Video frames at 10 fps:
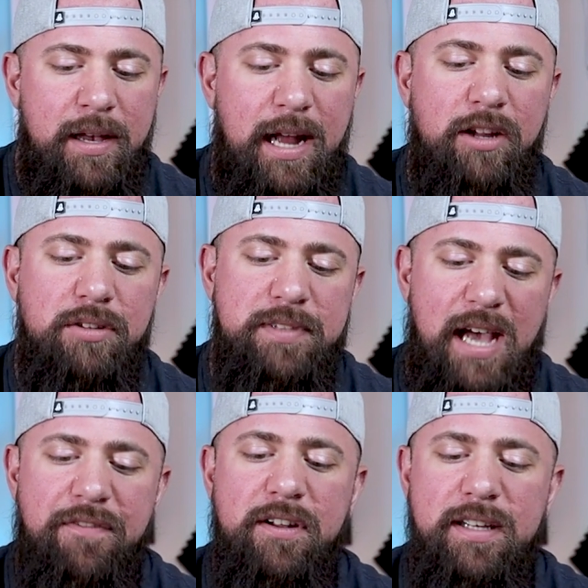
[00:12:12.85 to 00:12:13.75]
And you'll
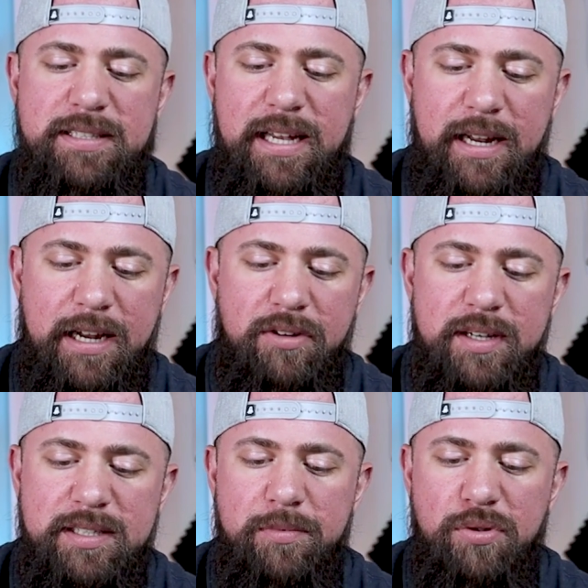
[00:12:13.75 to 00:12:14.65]
definitely see an
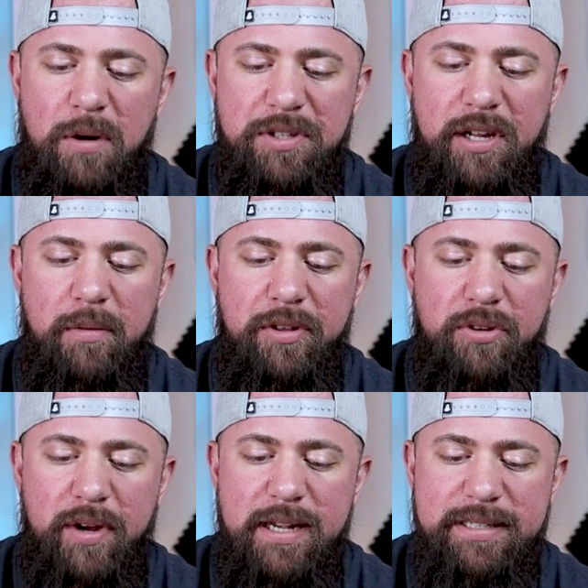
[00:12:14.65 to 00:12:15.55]
increase in absorption here with
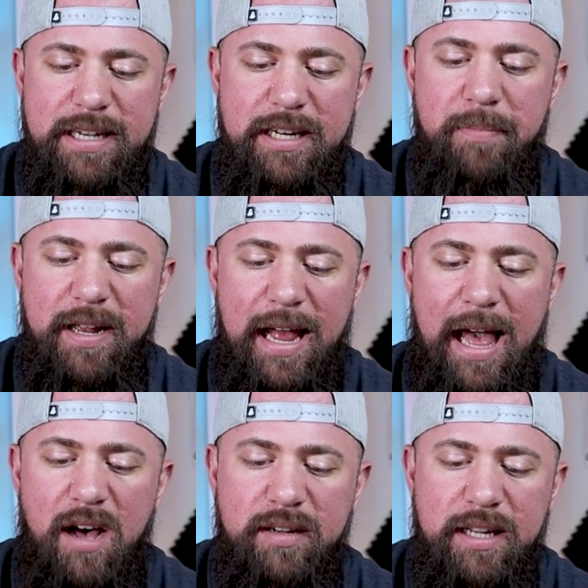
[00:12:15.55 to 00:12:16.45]
creatine,
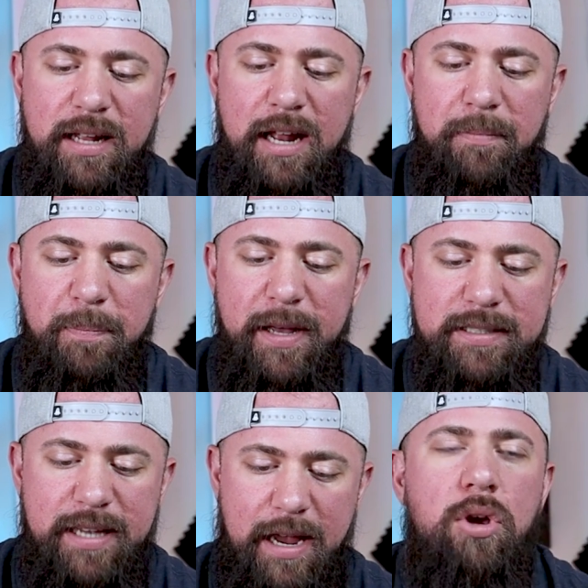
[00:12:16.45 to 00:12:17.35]
beta-alanine, and
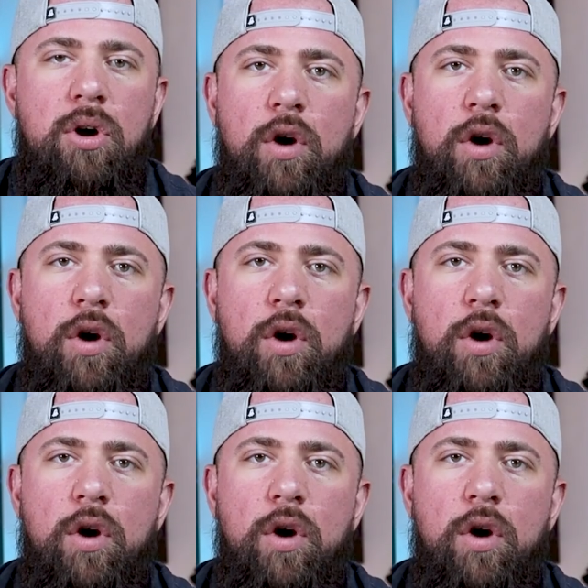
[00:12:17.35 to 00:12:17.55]
betaine.